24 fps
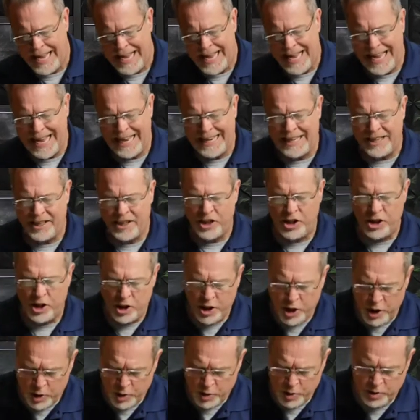an
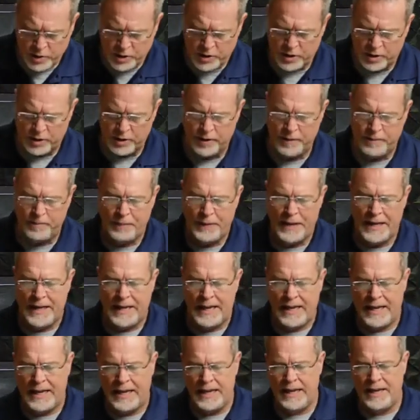accuser.
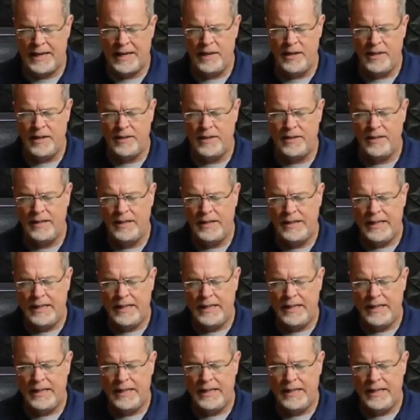Uh,